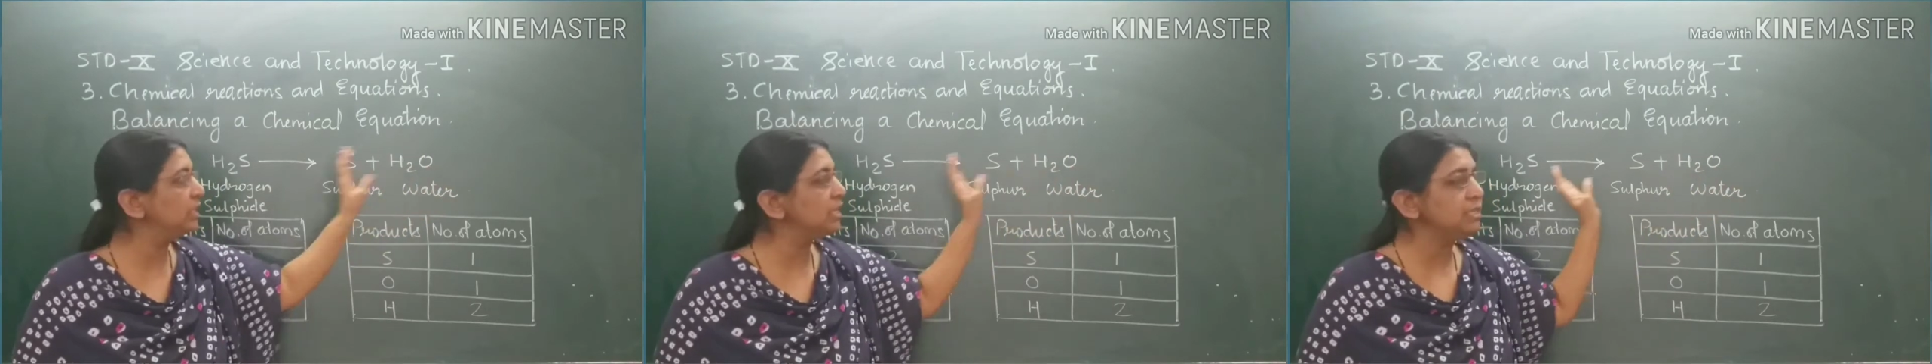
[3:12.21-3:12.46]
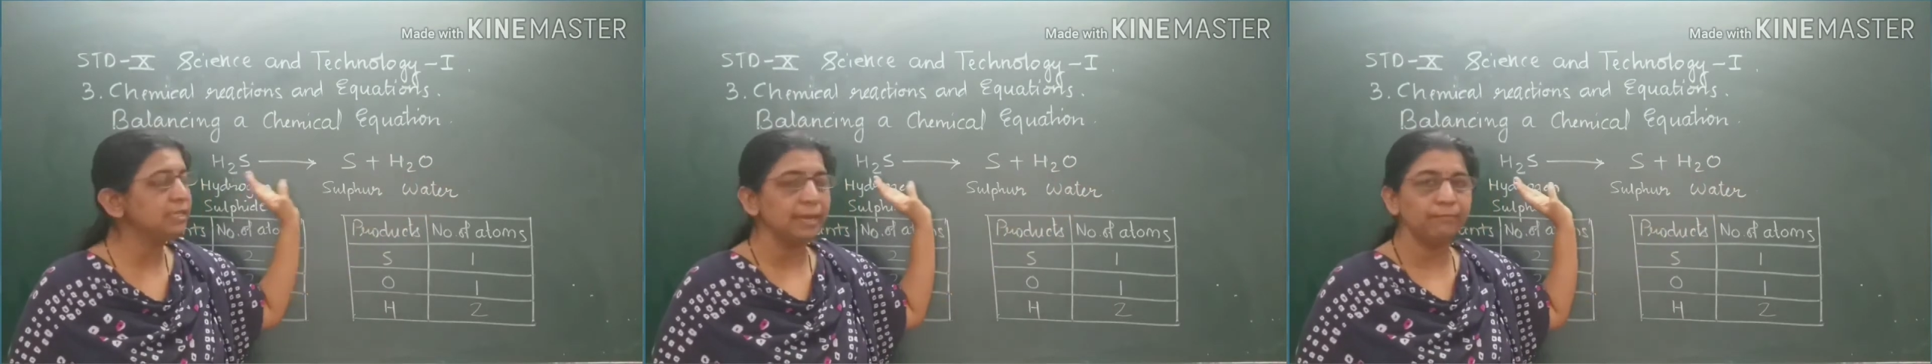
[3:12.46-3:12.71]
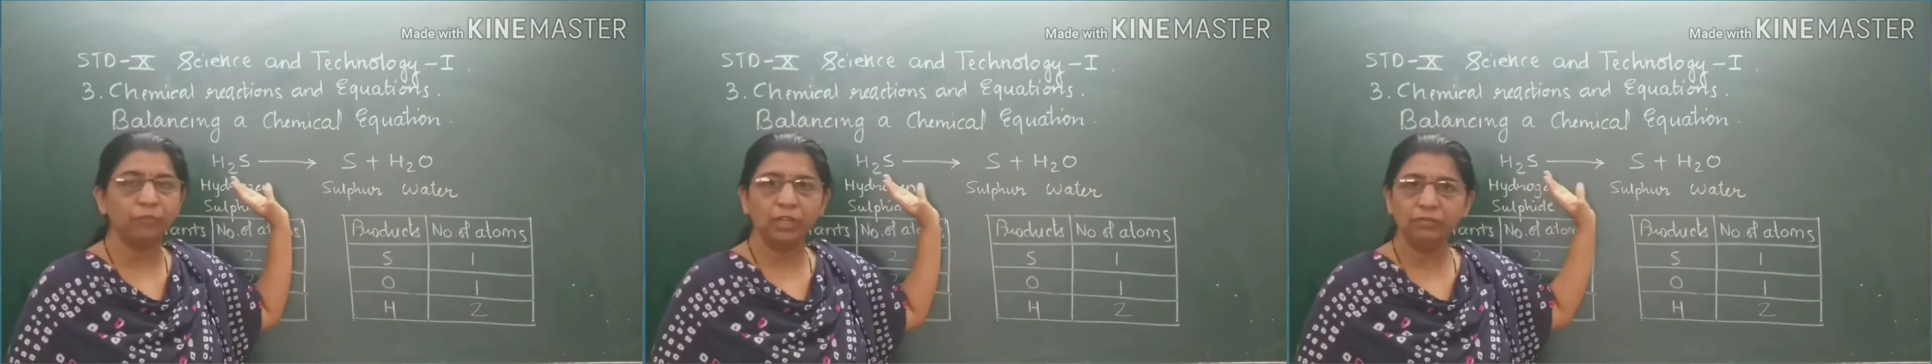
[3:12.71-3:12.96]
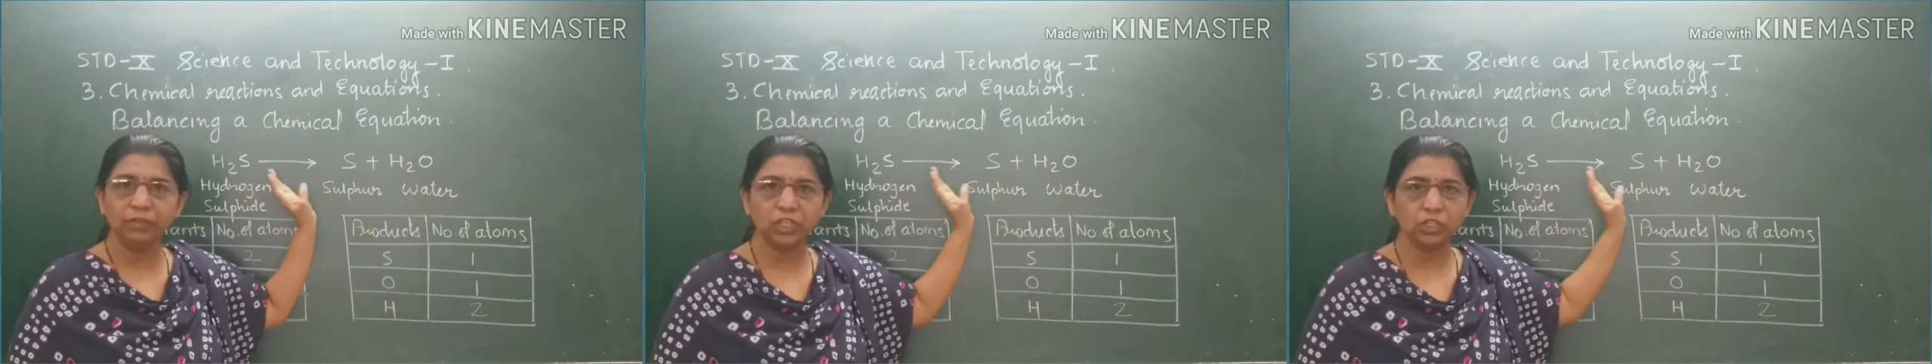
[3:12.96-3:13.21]
This is step
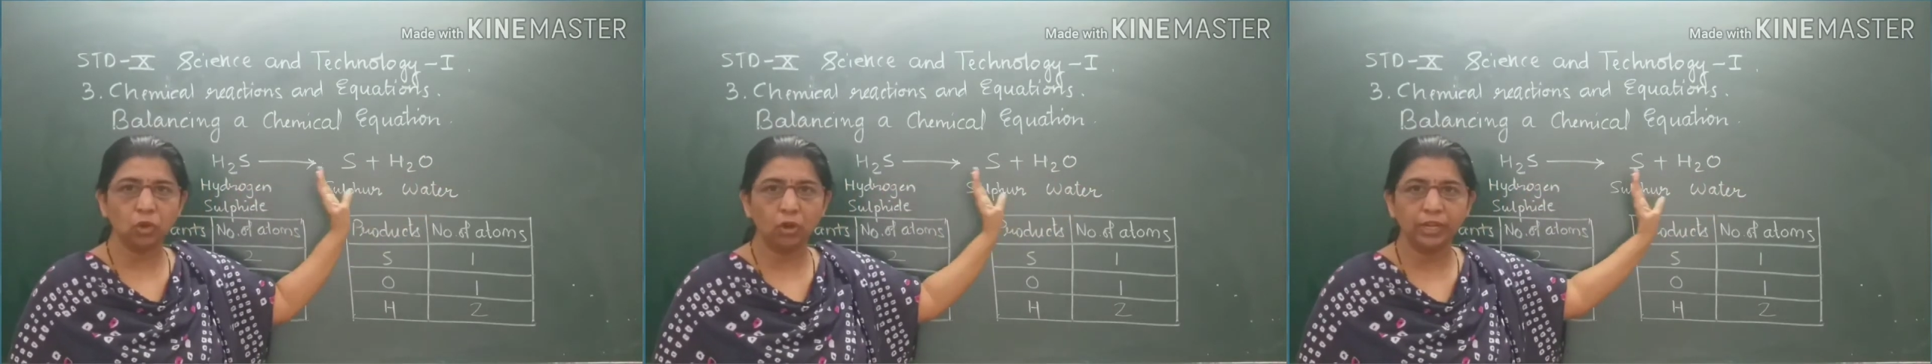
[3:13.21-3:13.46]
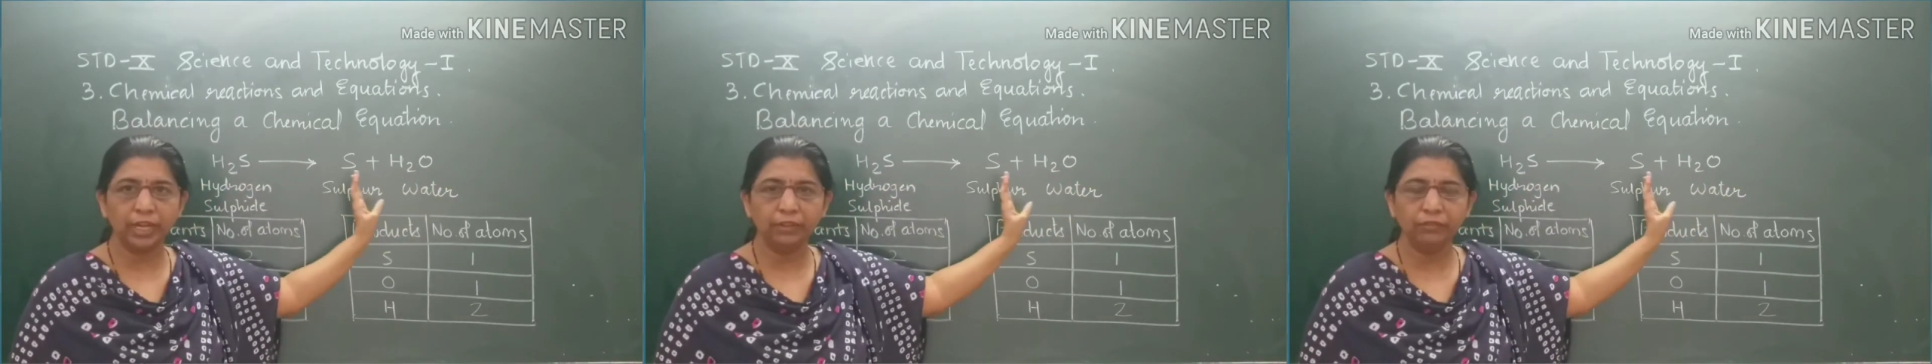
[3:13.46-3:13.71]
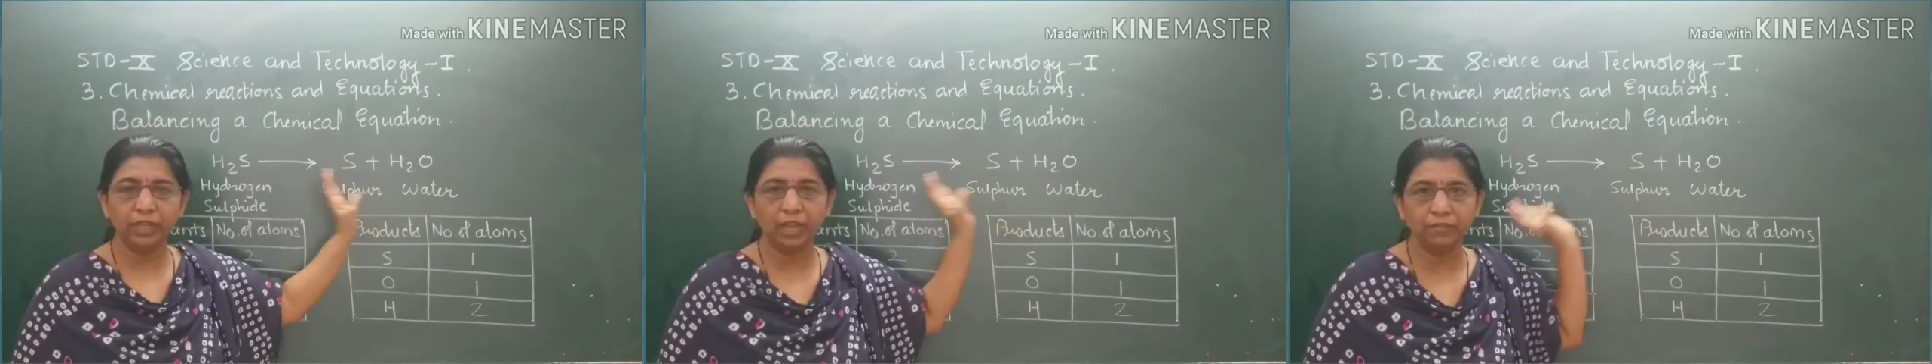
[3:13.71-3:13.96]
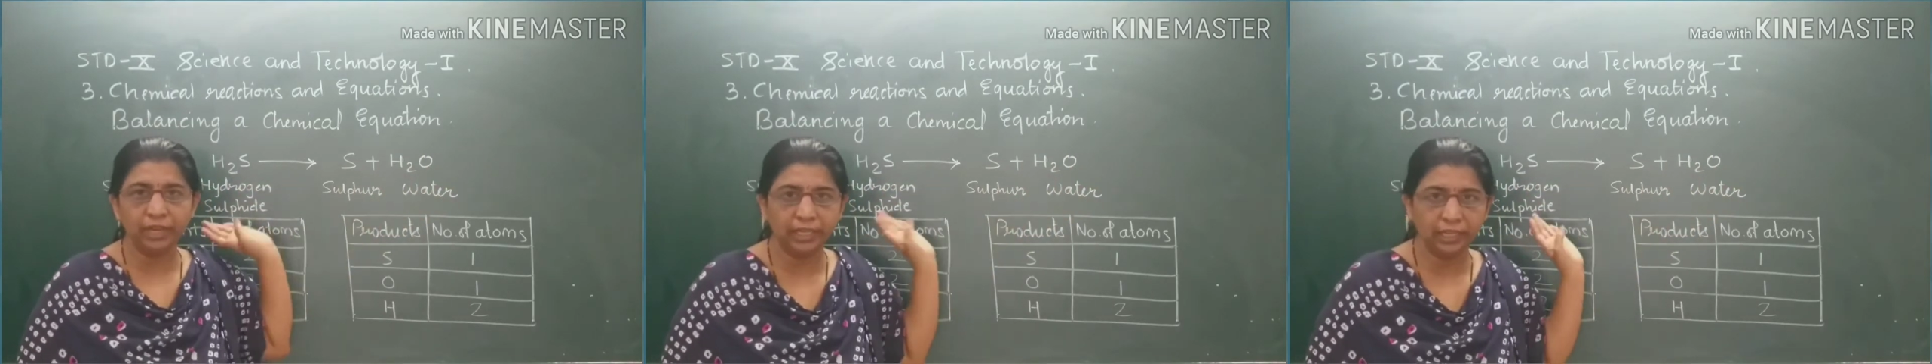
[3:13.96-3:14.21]
1, which is already we
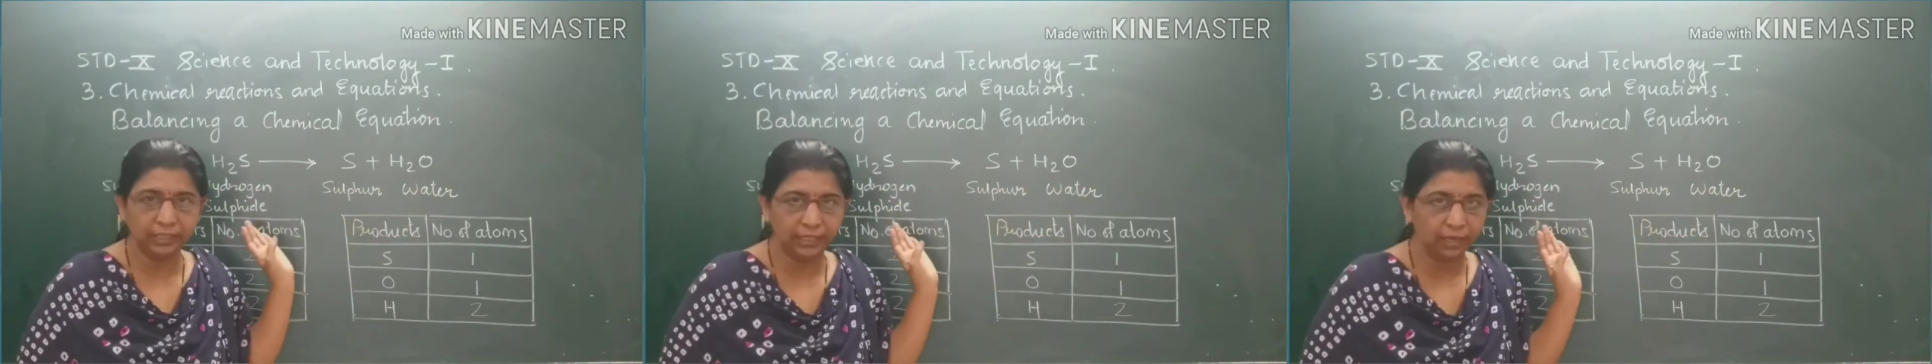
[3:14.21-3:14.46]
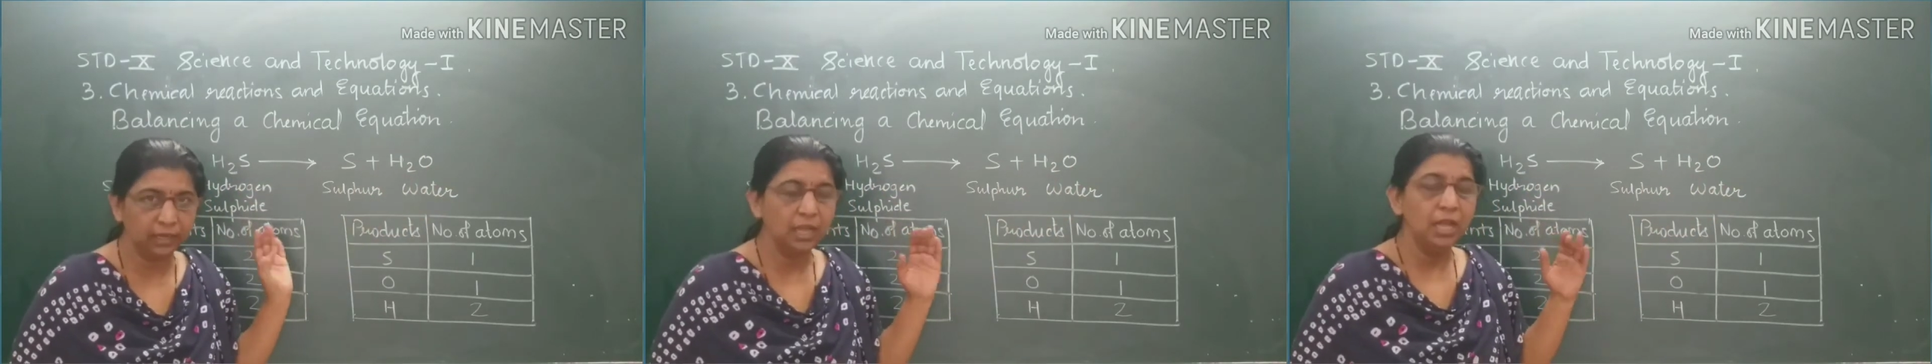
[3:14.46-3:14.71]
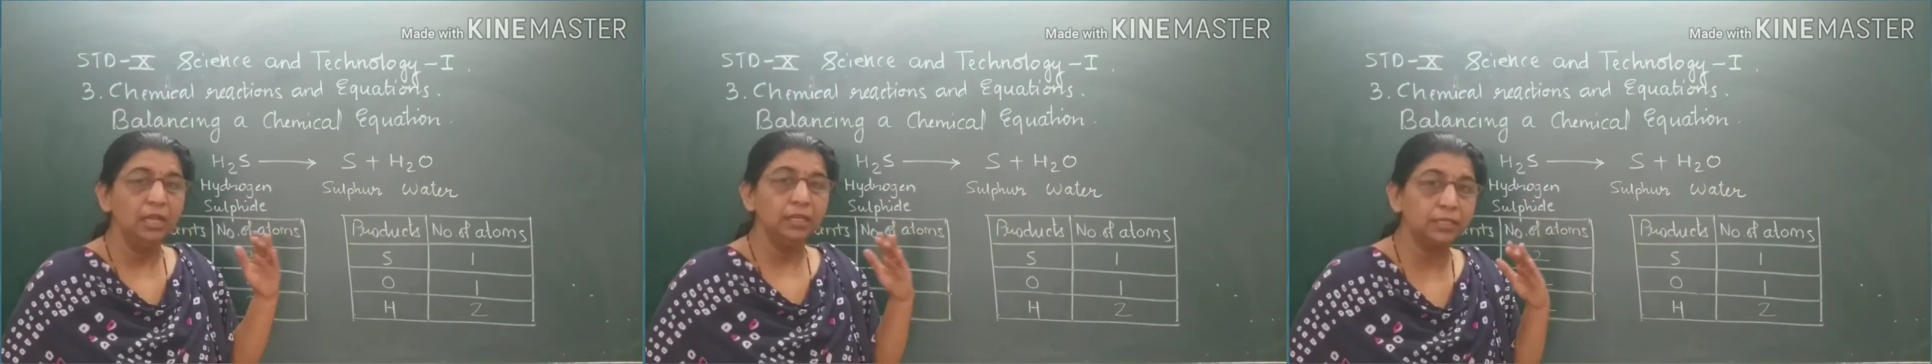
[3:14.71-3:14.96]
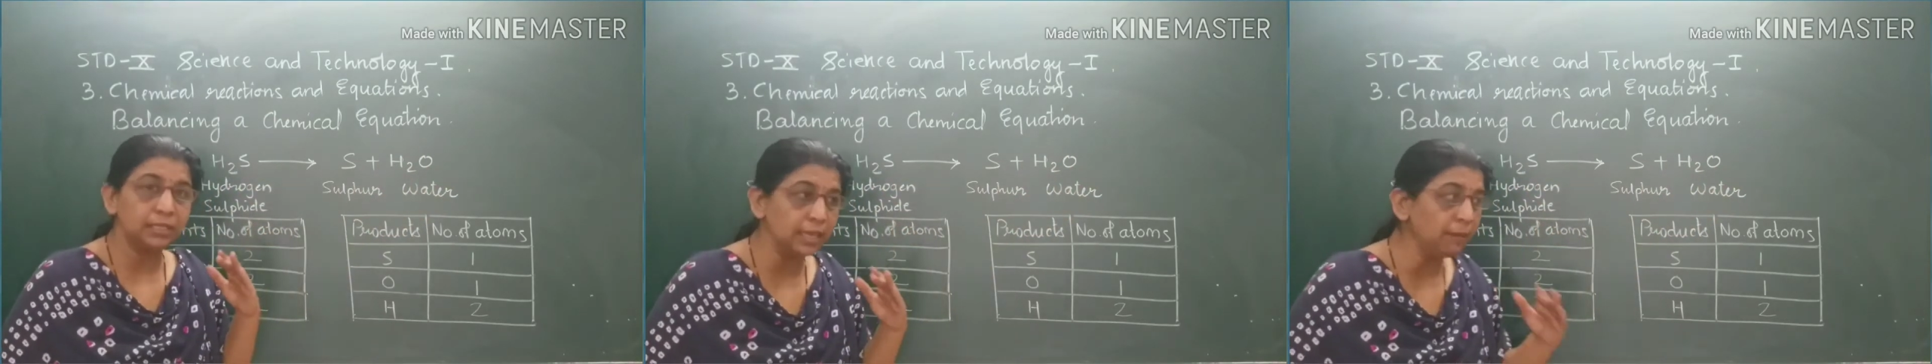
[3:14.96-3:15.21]
have written here.
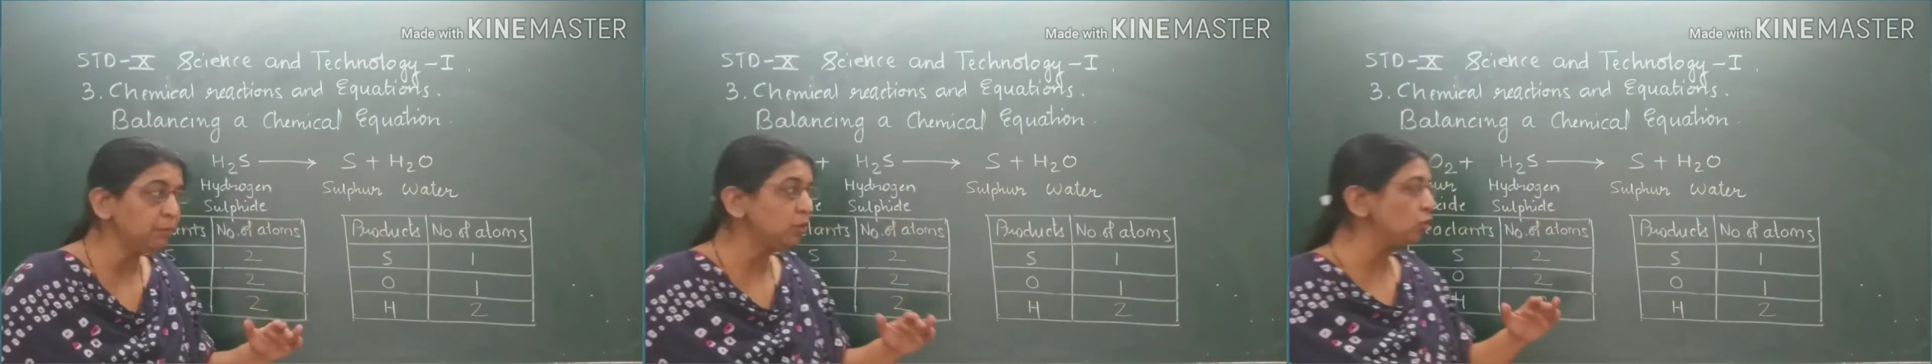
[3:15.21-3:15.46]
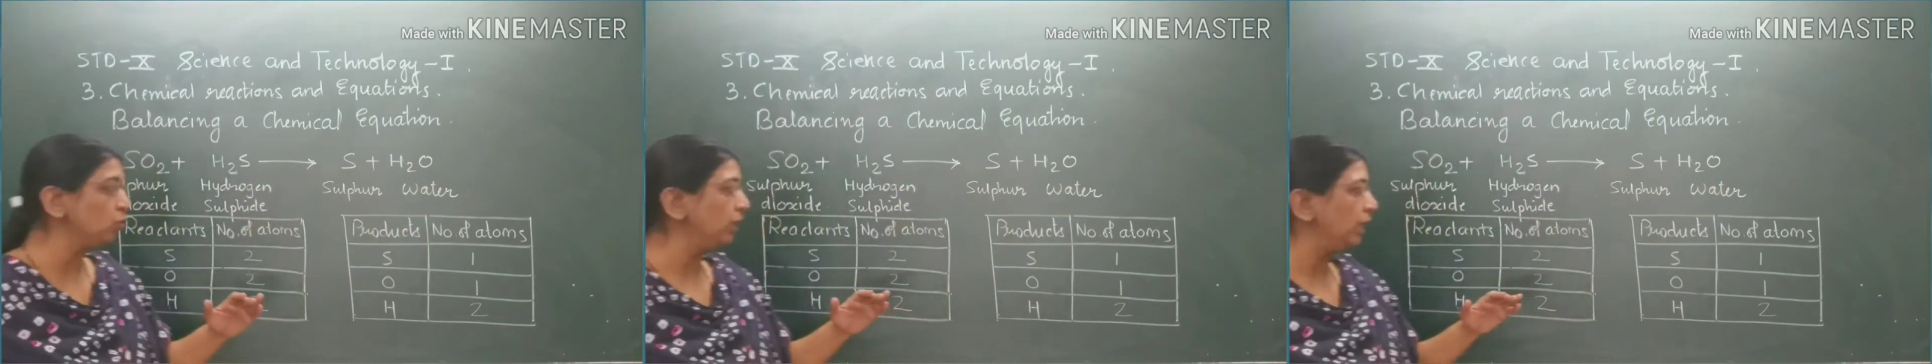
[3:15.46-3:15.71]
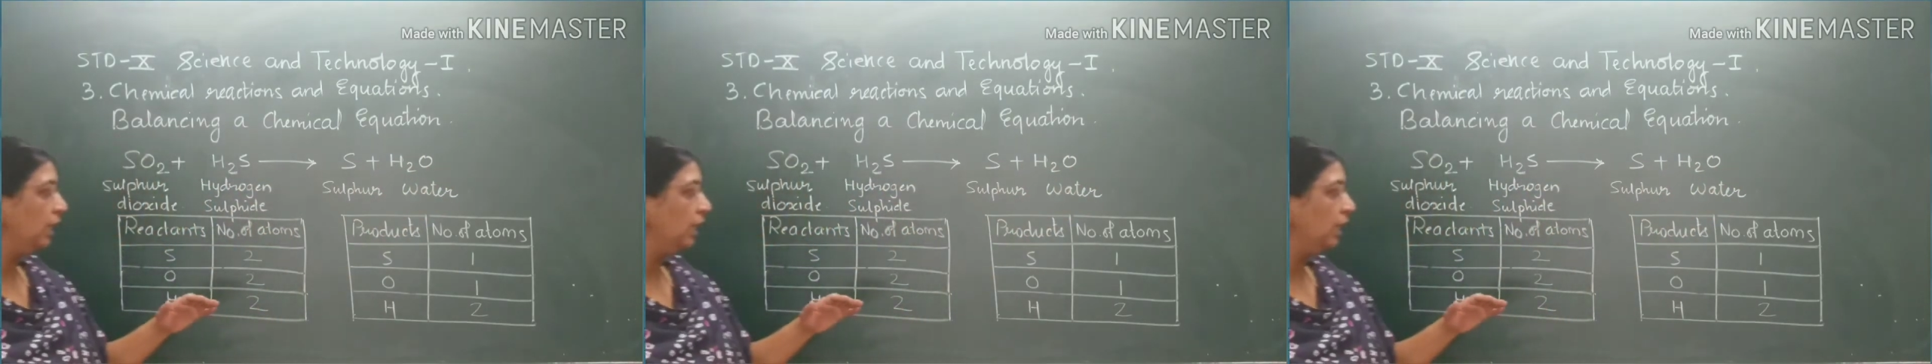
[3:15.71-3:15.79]
Step 2